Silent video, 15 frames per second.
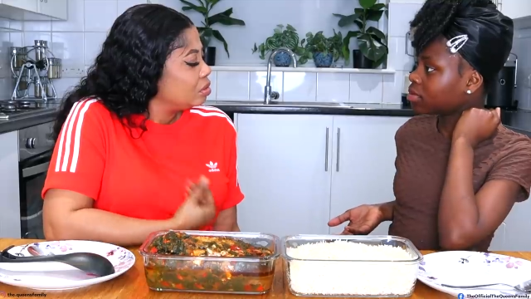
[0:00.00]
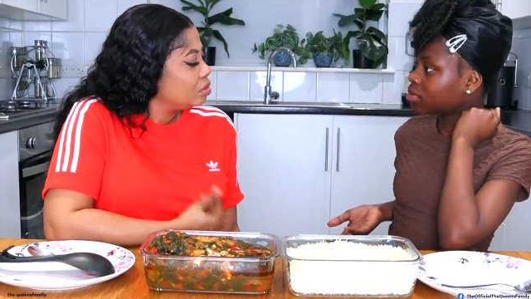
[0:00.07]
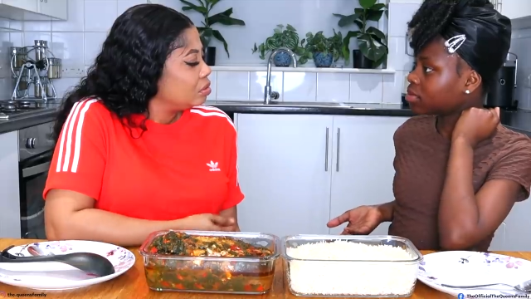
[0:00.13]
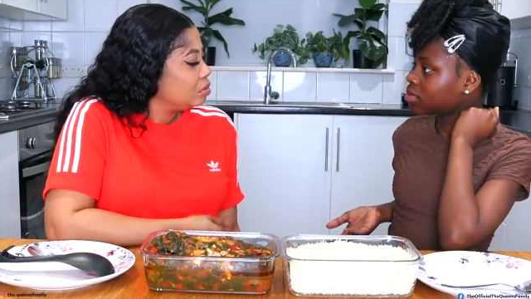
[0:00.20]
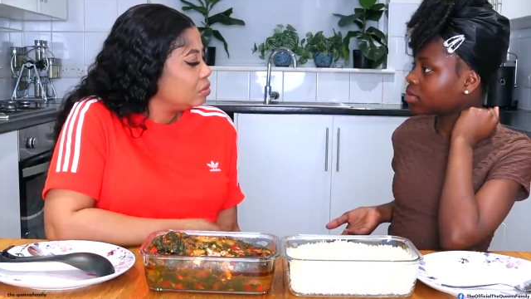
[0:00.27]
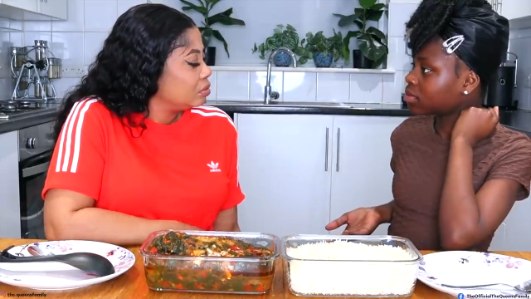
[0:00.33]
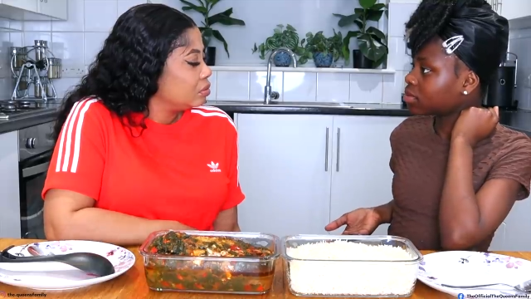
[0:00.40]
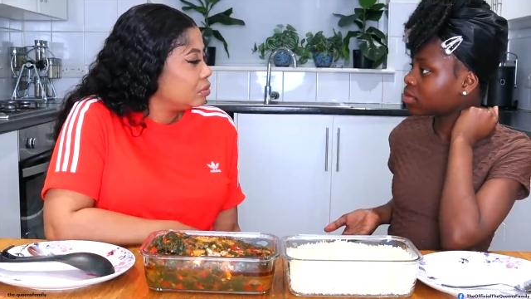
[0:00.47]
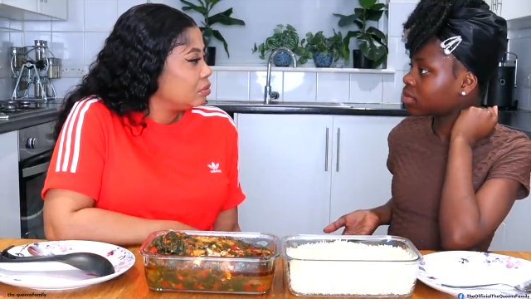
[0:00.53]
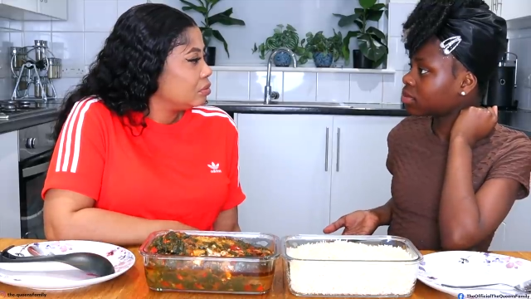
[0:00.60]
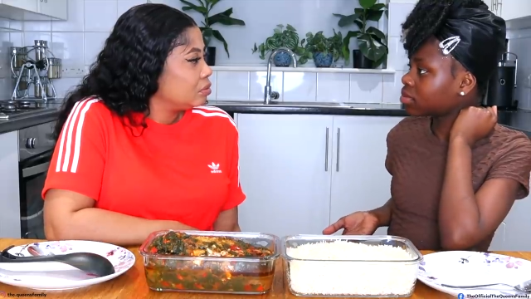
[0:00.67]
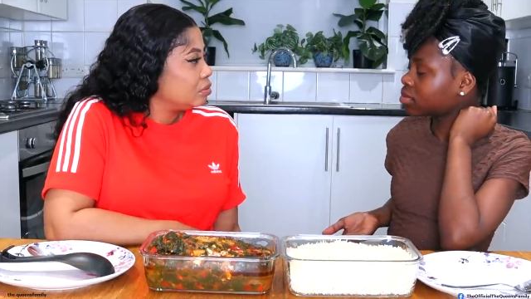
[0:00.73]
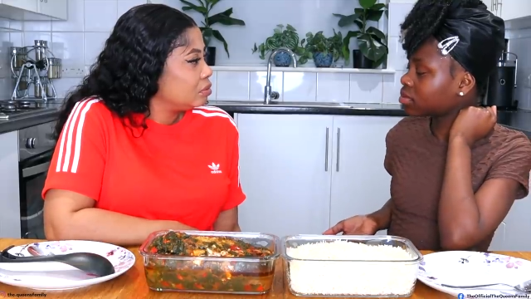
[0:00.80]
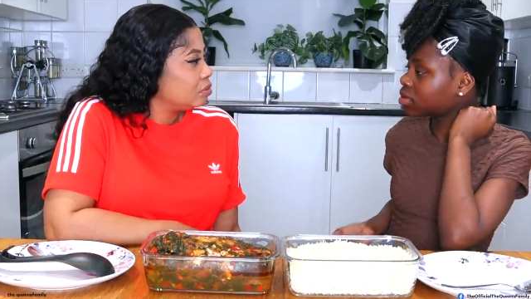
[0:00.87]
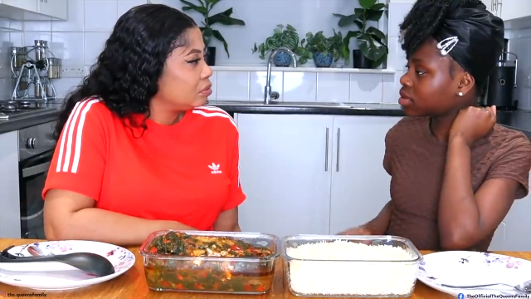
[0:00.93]

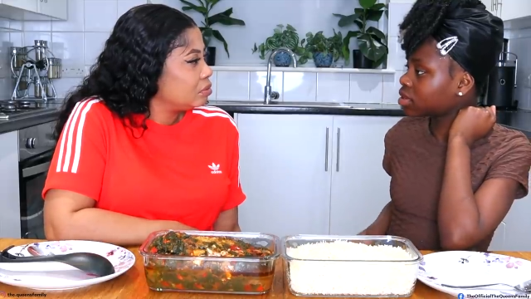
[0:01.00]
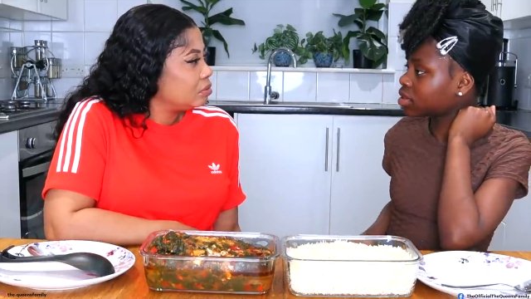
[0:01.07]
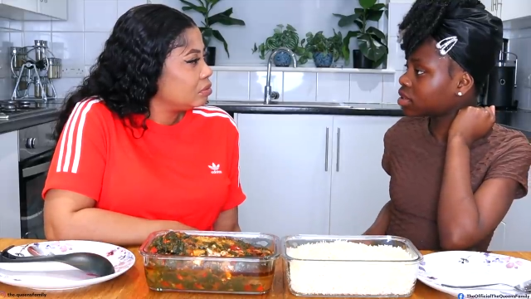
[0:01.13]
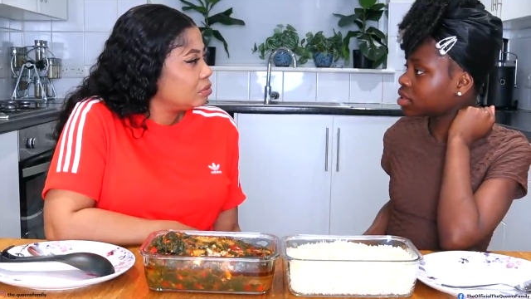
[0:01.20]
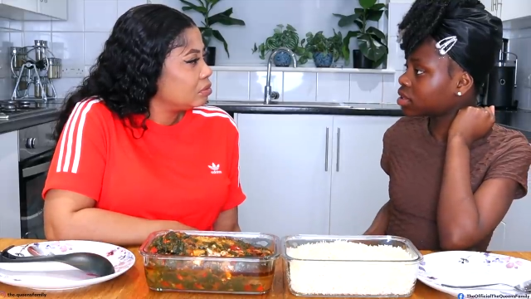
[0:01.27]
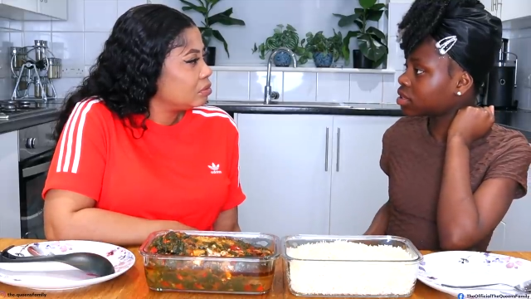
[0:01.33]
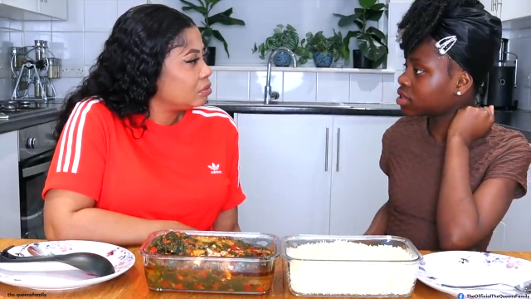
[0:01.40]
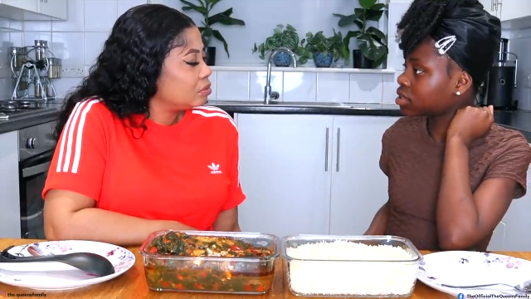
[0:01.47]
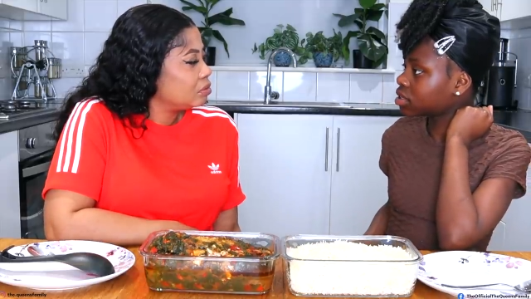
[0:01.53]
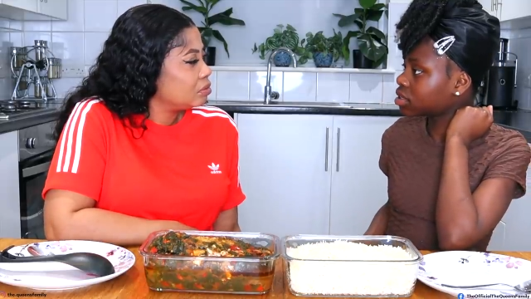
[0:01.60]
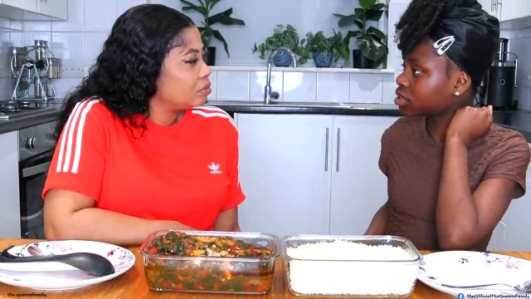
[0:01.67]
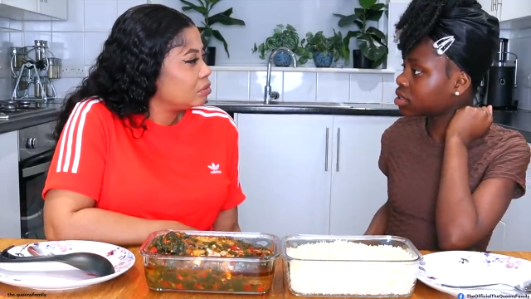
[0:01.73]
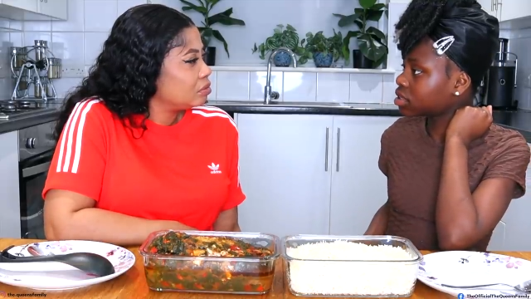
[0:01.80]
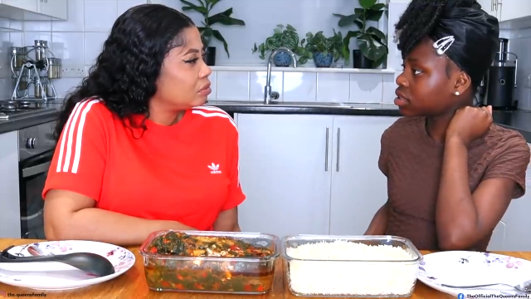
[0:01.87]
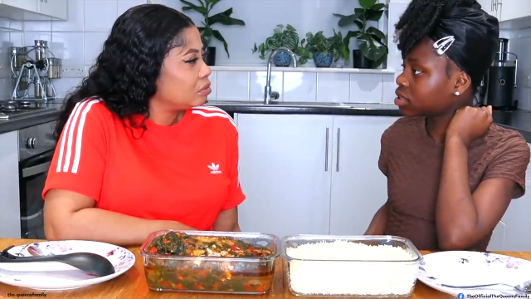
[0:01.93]

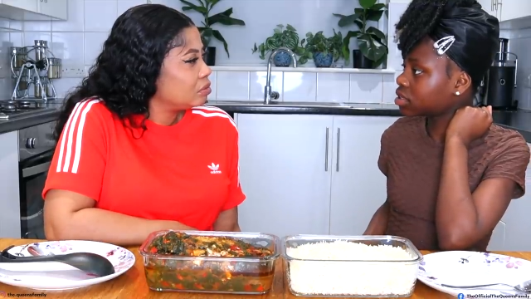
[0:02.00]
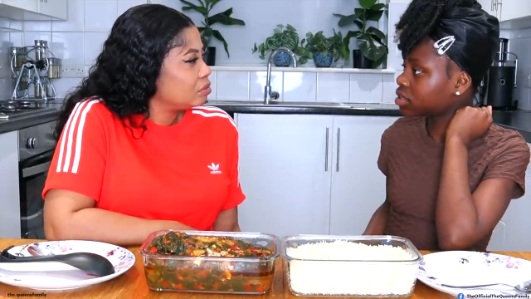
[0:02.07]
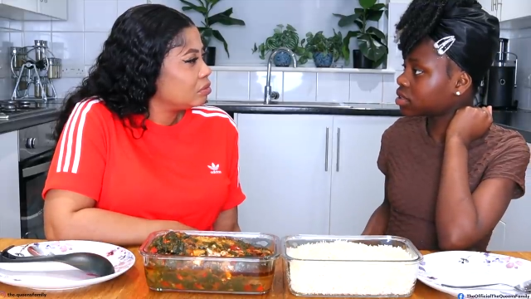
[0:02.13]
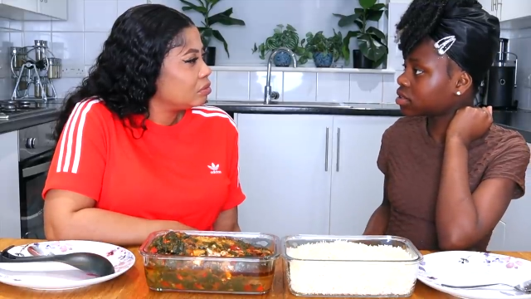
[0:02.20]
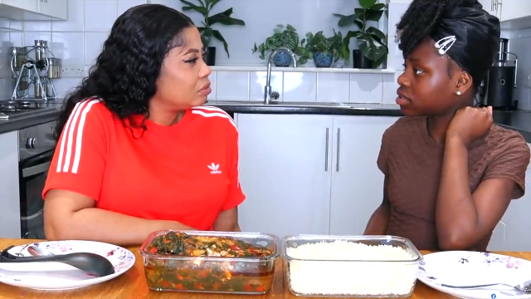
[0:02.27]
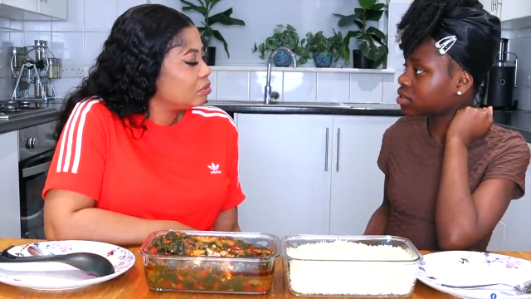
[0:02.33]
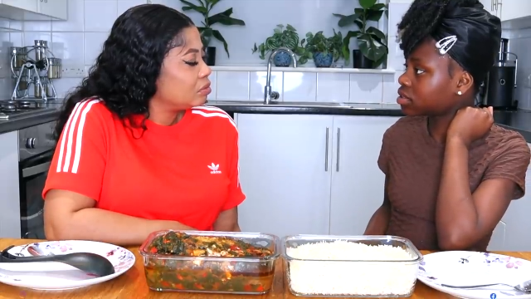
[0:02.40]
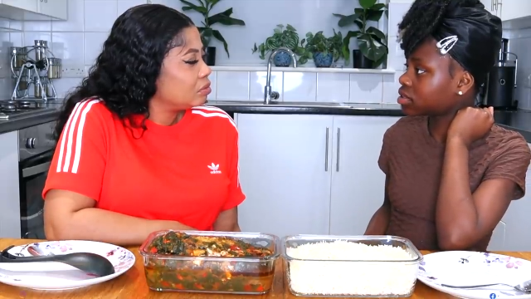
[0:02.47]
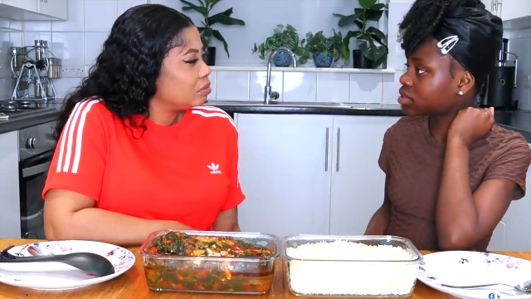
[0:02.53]
Nothing is said.